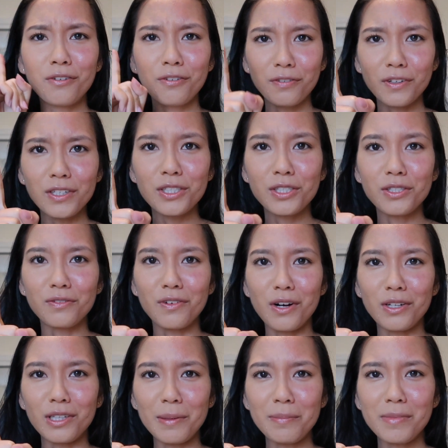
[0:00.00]
First of
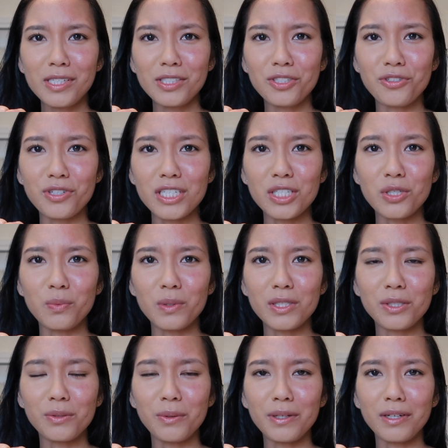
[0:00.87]
all, let me address
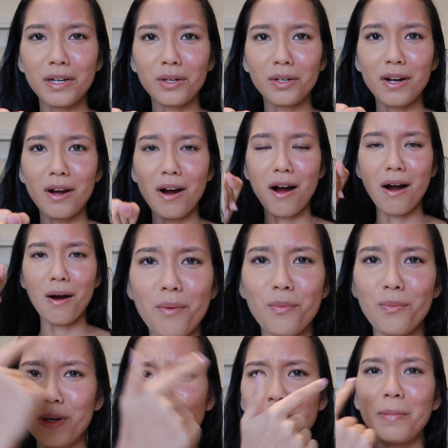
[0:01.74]
what's going on
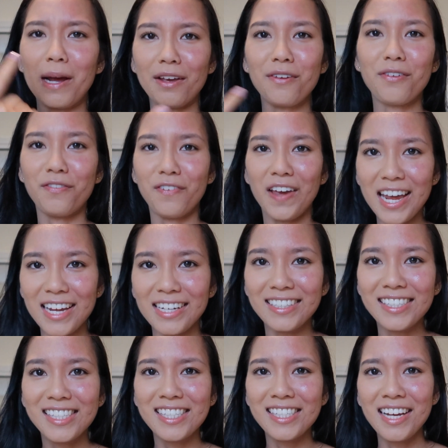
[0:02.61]
with my
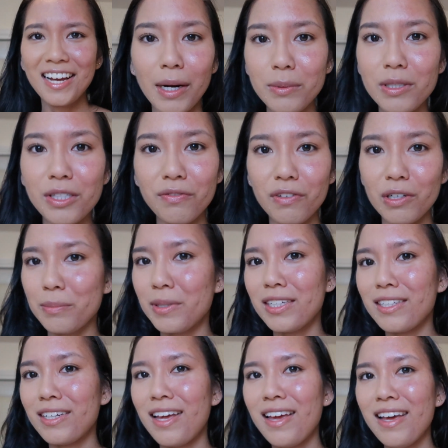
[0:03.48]
face. I was
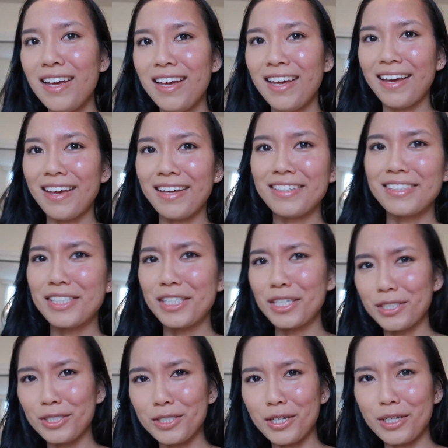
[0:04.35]
filming a
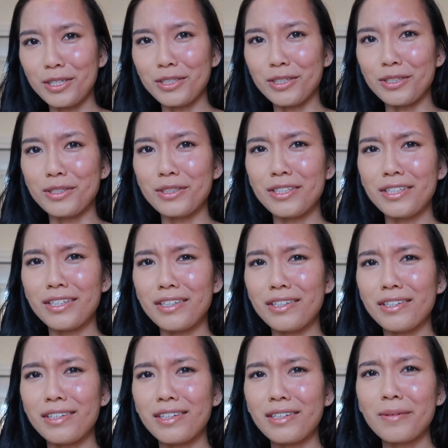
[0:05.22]
TikTok
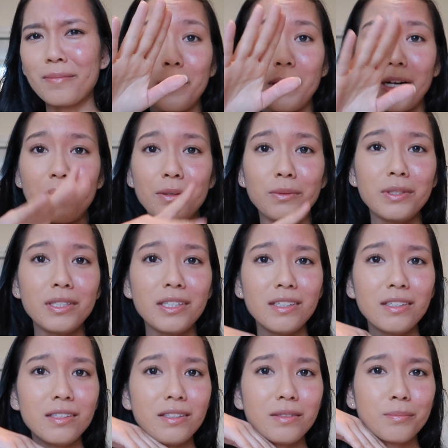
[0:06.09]
earlier, but I
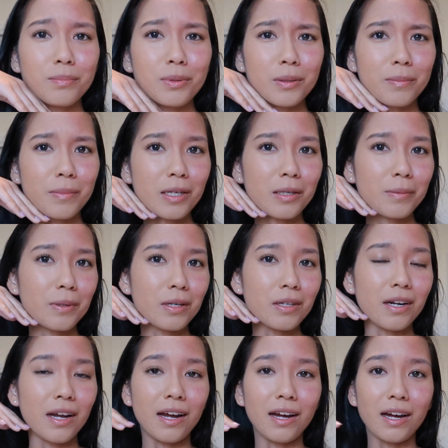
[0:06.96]
only put makeup
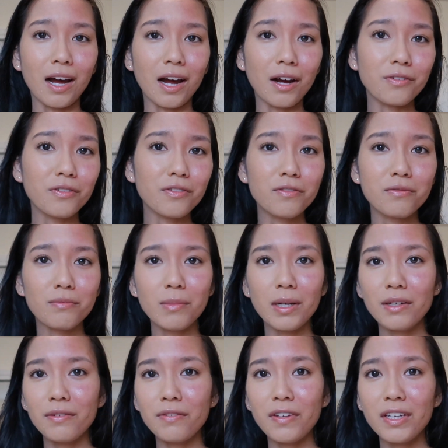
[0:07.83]
on half of
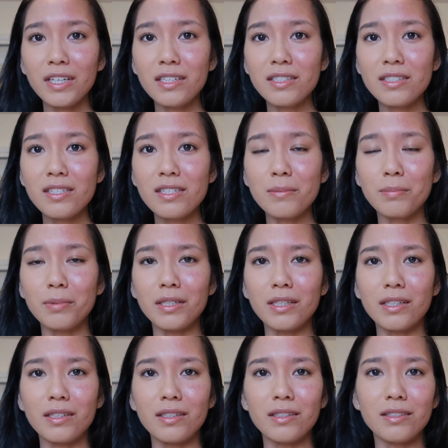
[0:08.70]
my face
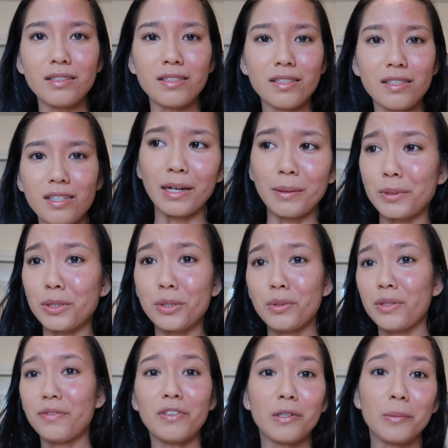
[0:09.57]
because I was
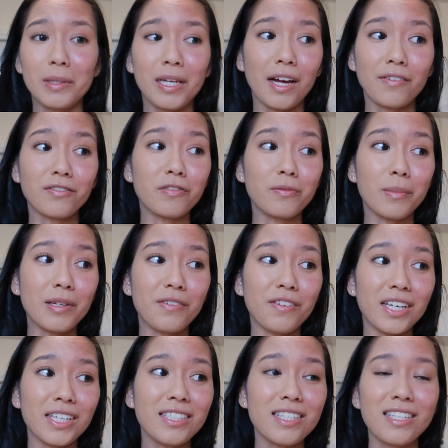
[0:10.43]
only filming half of my
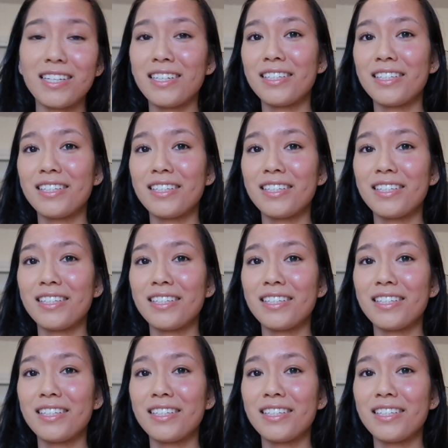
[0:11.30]
face.